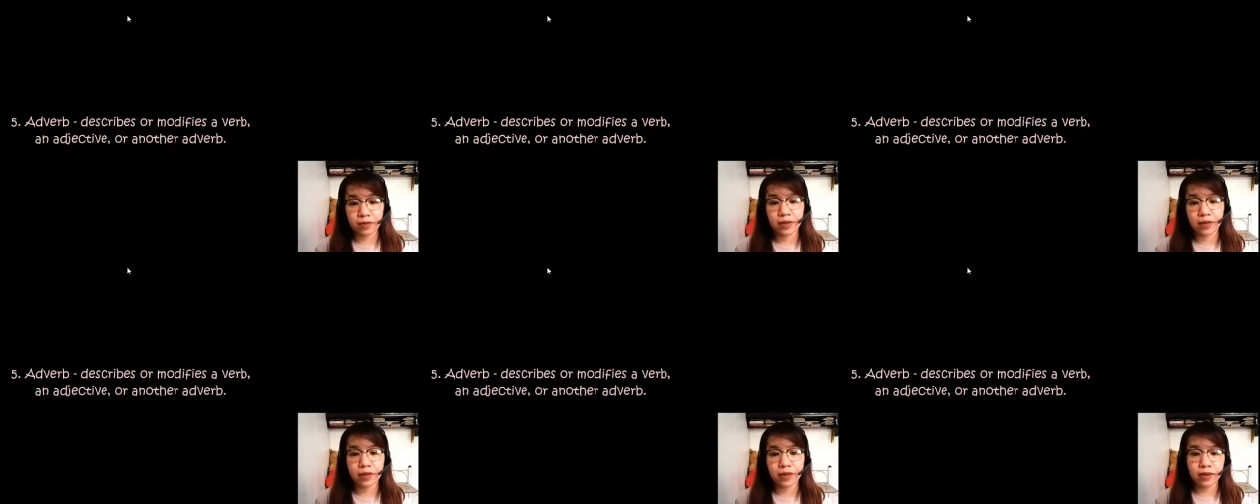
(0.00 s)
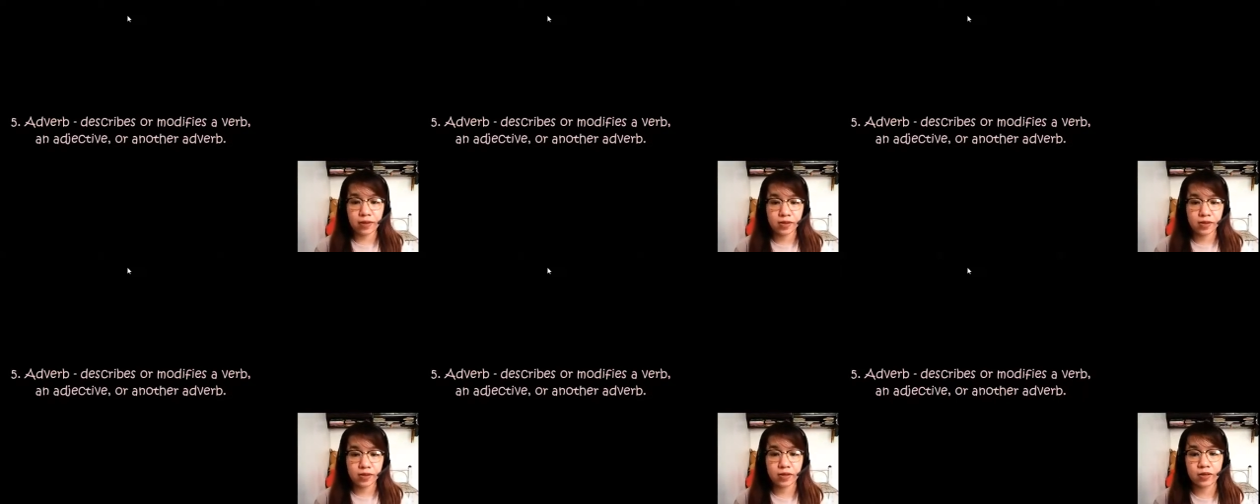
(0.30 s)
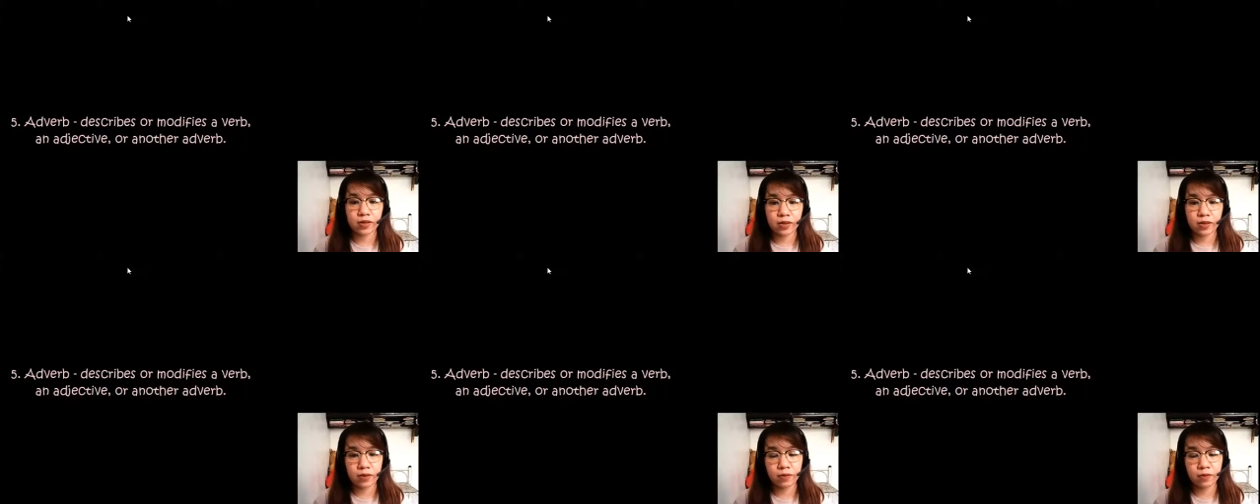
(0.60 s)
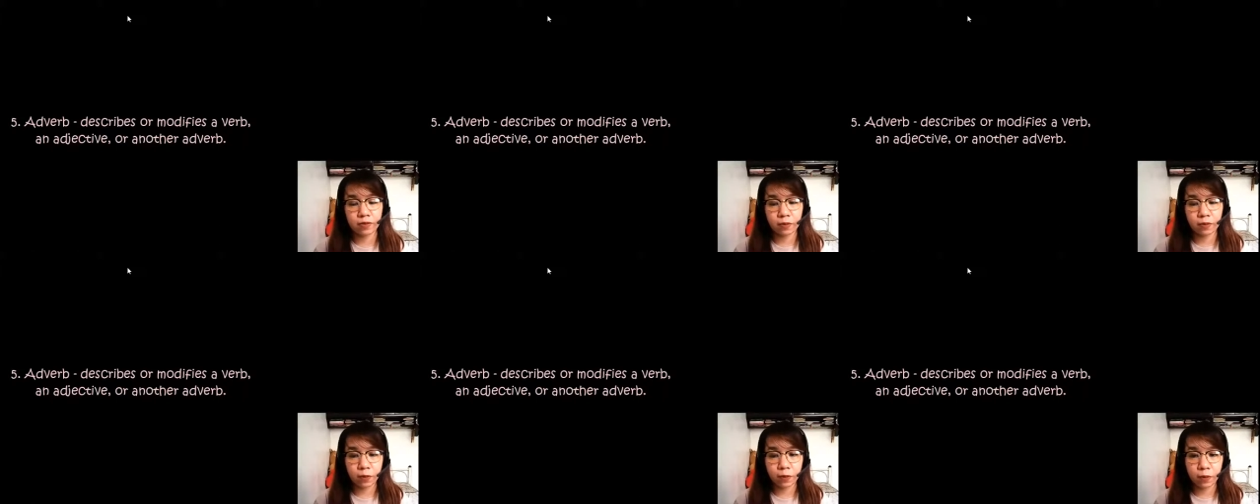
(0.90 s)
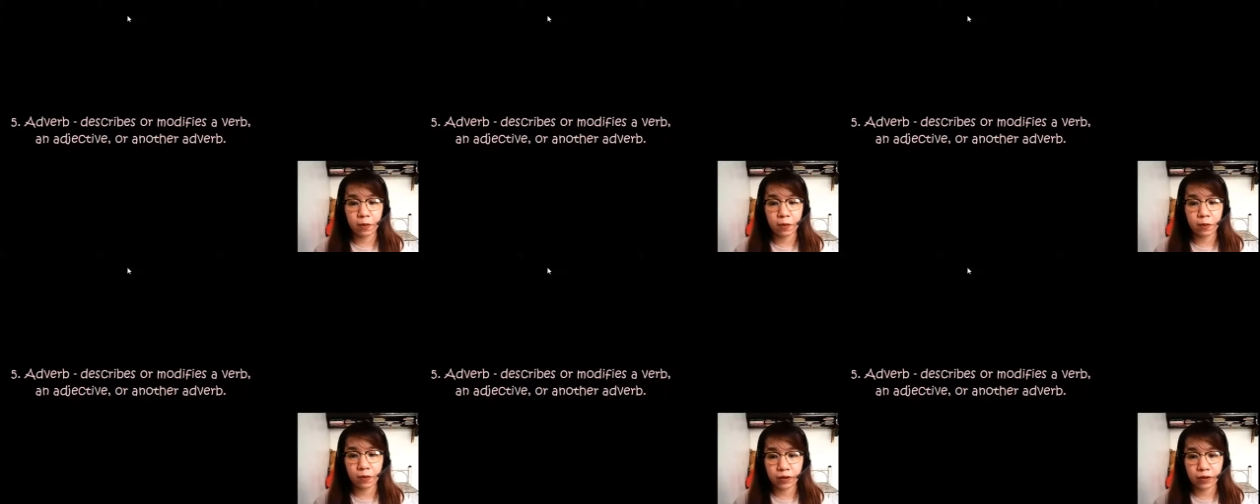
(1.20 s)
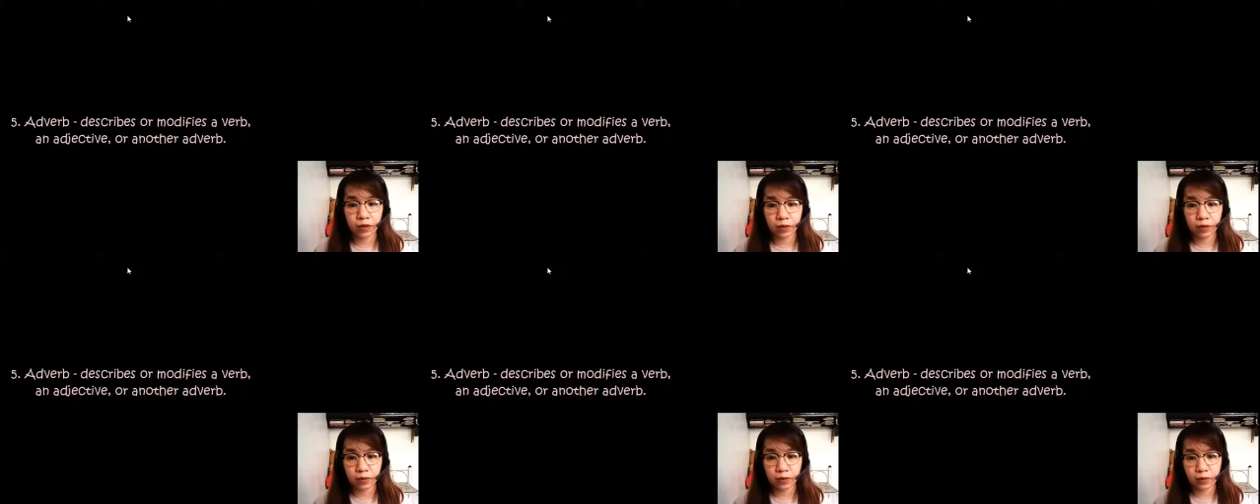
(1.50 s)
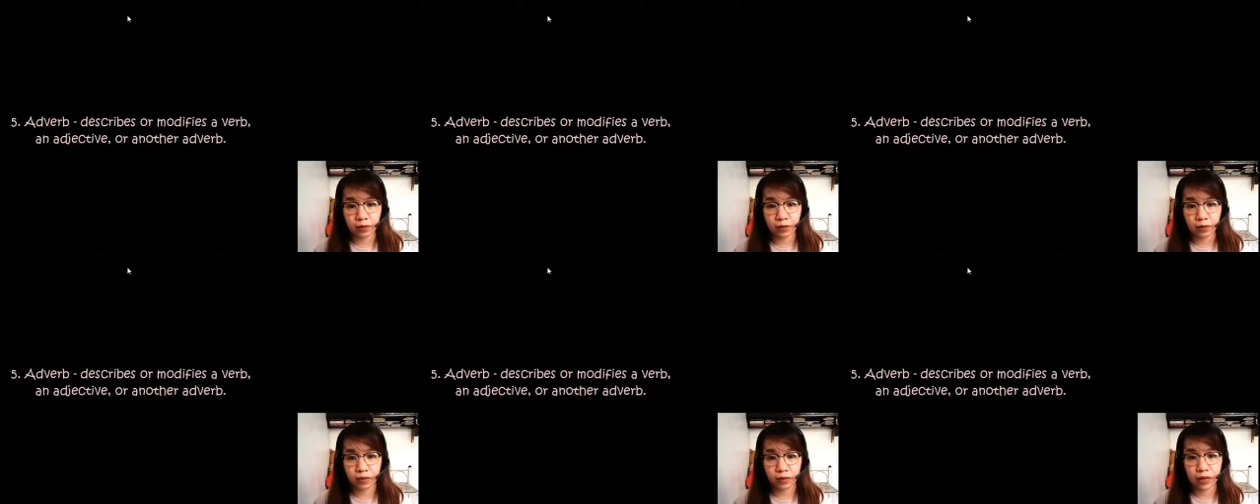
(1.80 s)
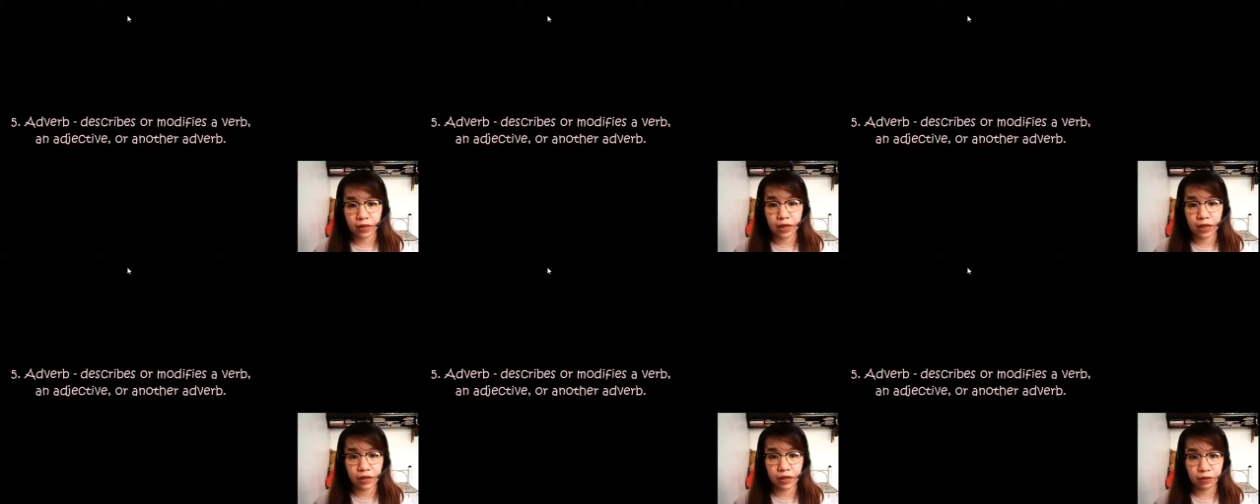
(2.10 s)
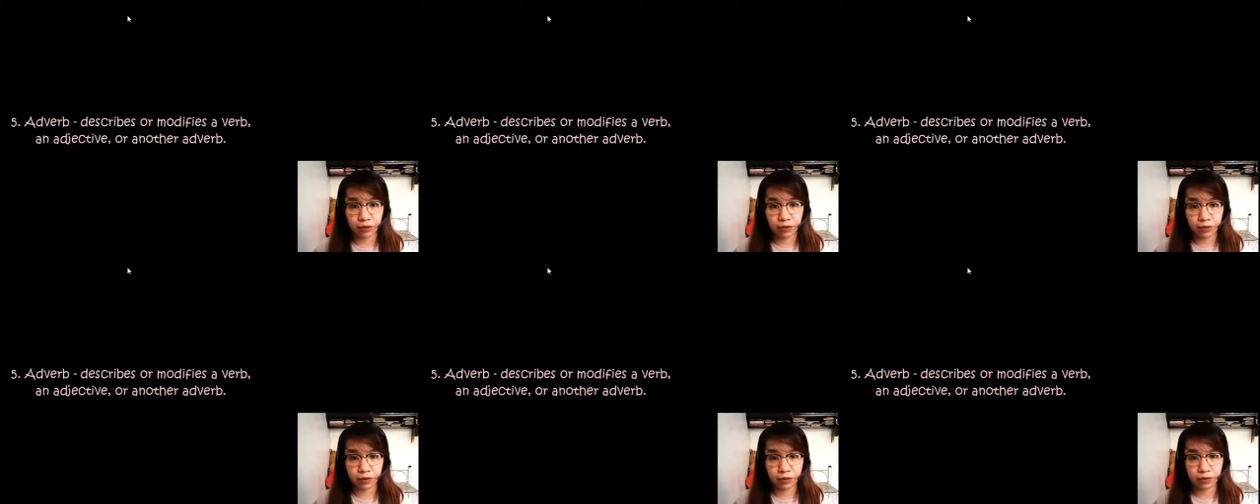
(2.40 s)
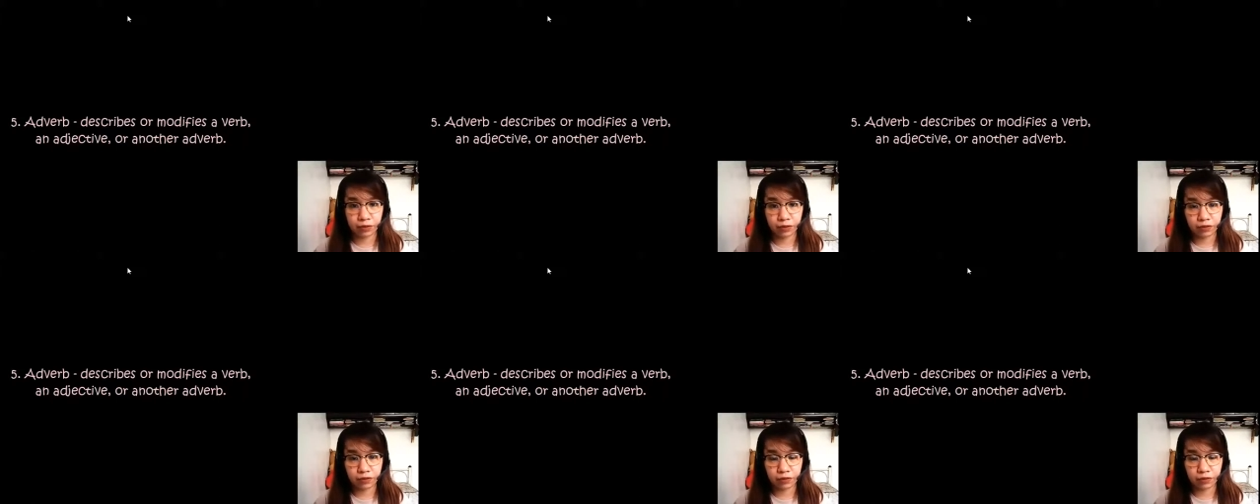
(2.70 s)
an adjective, or another adverb.